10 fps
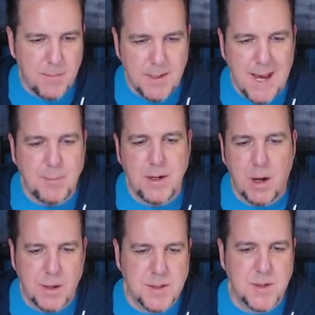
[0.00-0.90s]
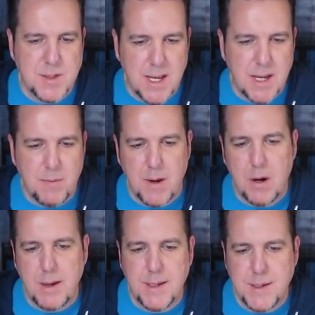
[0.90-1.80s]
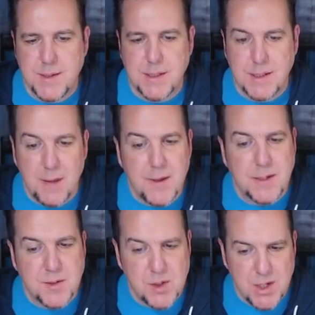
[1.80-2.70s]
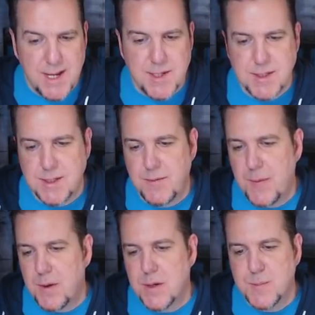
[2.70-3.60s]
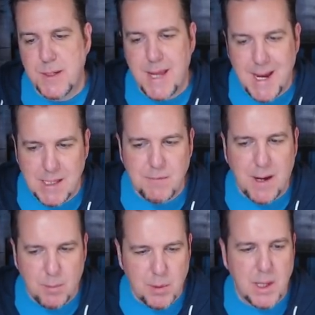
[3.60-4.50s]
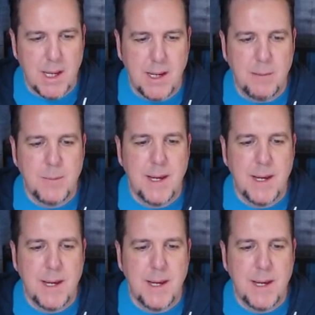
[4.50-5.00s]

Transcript: Knapton also said there is nothing to suggest that there has been any foul play.